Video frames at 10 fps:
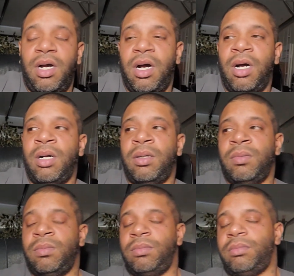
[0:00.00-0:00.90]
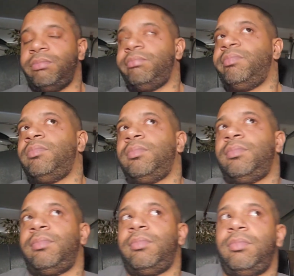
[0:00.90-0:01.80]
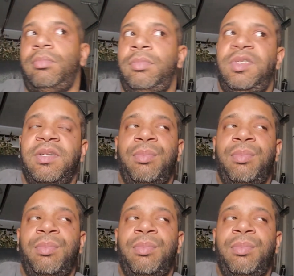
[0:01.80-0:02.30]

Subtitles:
To